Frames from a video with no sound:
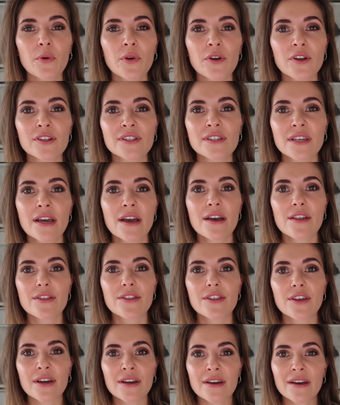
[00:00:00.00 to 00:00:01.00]
words,
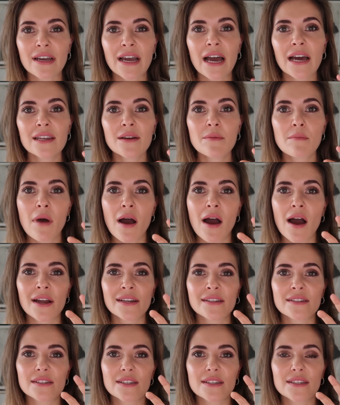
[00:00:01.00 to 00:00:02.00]
the color
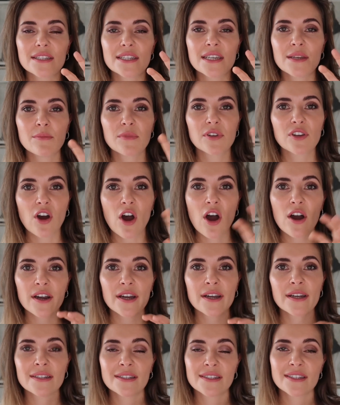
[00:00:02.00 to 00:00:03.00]
might seem
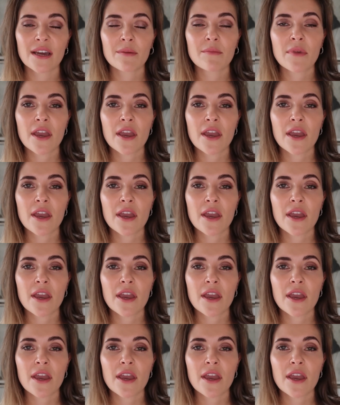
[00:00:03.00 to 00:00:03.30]
darker in some